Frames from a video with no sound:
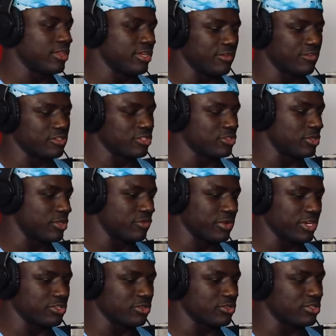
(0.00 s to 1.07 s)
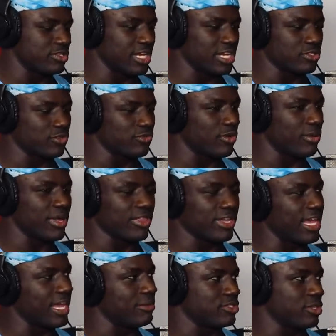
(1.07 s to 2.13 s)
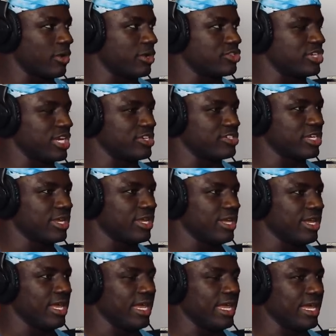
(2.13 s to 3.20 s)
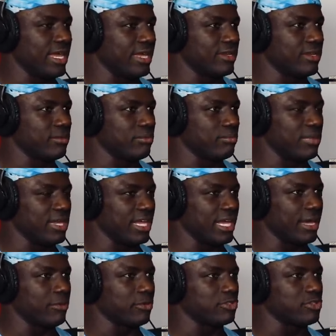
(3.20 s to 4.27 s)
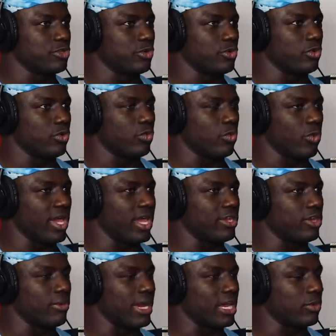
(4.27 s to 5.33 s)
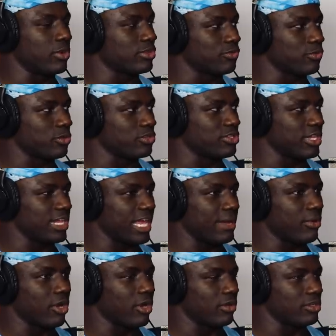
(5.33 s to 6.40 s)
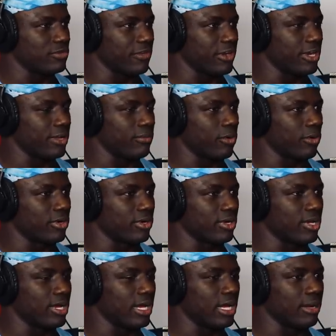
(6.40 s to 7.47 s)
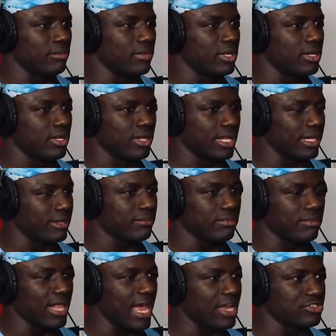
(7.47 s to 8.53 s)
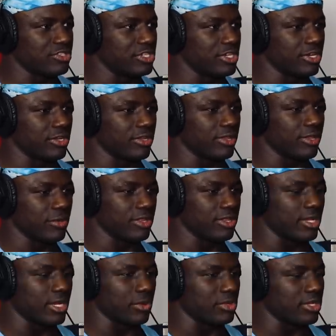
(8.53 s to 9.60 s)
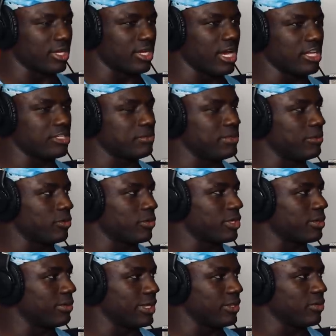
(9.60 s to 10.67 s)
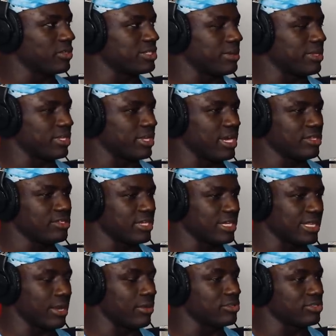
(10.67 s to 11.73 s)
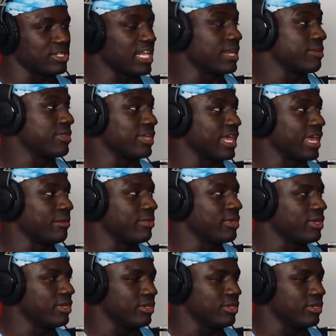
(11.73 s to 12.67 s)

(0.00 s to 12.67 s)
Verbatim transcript: The differences between the regionals and sanctionals format, the game is always changing, and being able to win no matter what the rules of the game are is very important. Um, like last year with the, with the cuts, people were complaining all the time about the cuts. Like that was the name of the game.